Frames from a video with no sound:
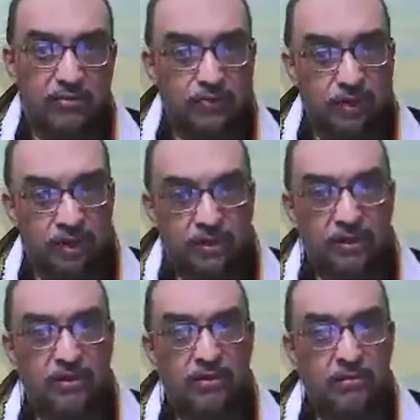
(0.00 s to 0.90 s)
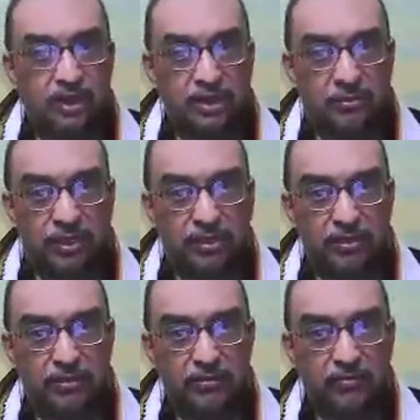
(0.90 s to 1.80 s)
for the measurement,
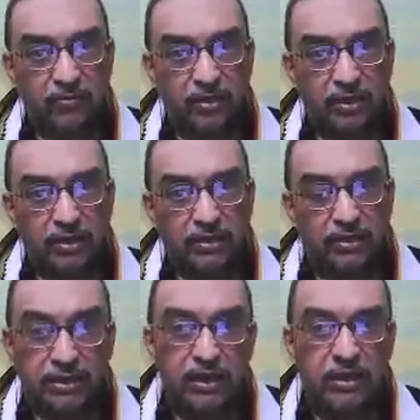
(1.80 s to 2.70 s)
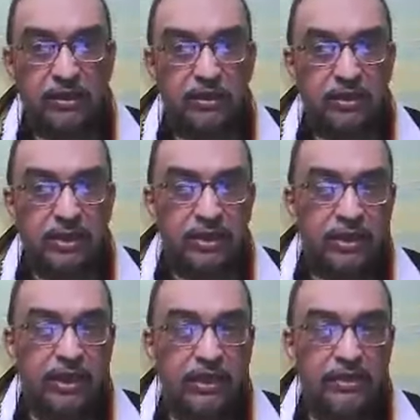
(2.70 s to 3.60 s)
still they
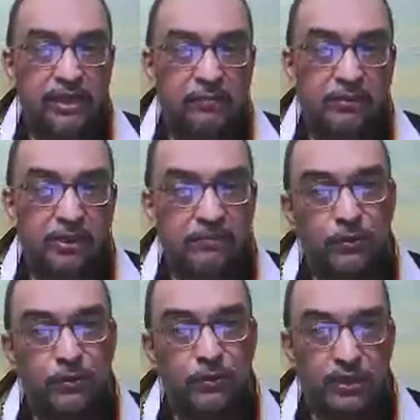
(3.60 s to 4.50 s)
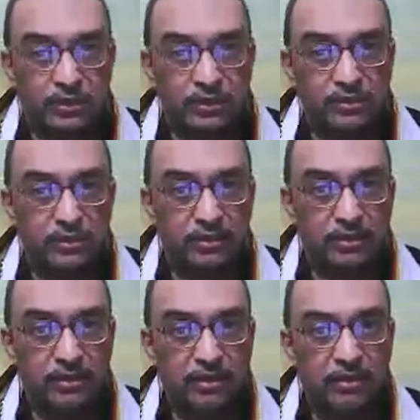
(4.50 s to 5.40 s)
realized after a few years
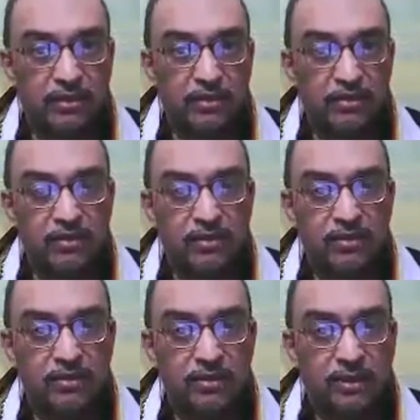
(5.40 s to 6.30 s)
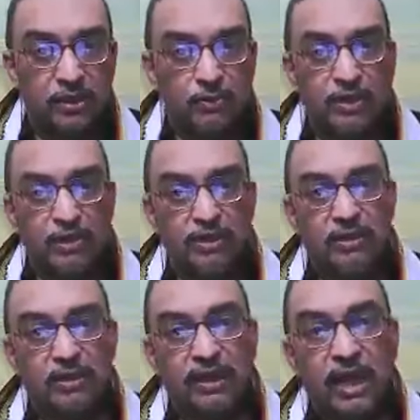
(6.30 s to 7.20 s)
there would be a
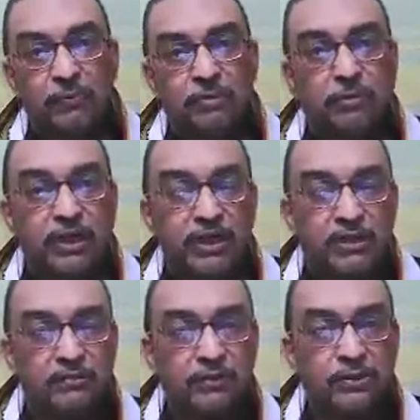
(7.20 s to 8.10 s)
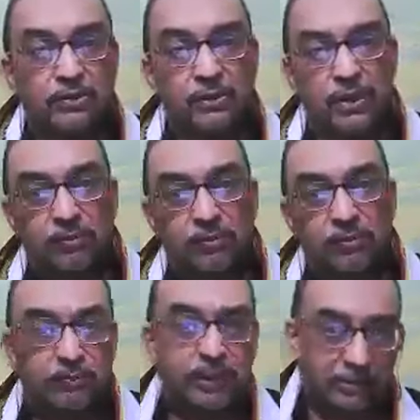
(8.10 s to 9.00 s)
gap of days which could not be
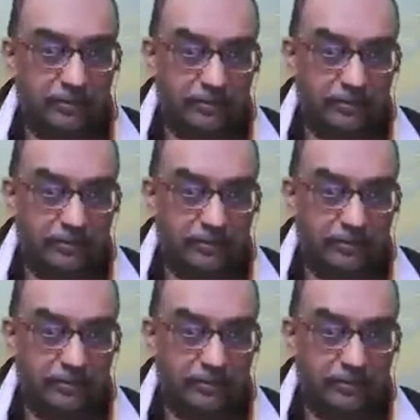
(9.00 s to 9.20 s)
explained.